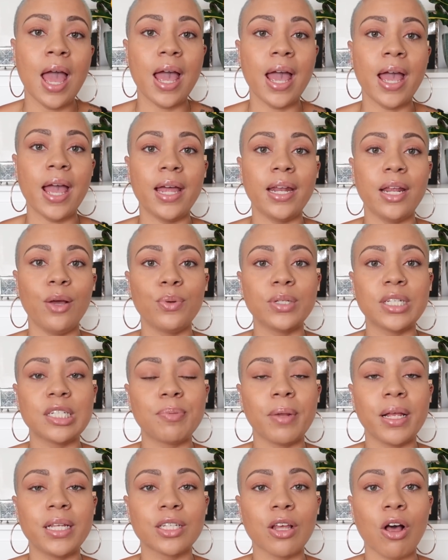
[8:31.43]
and it was this
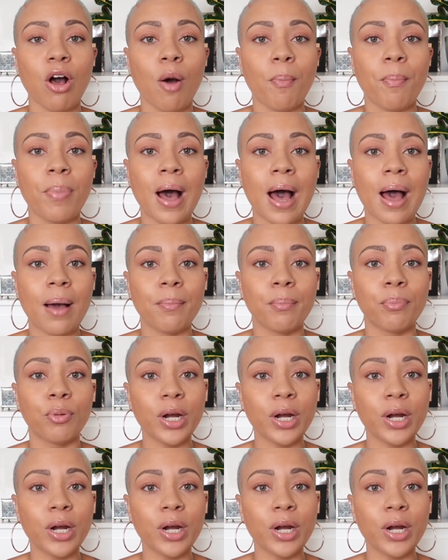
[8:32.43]
place called Pop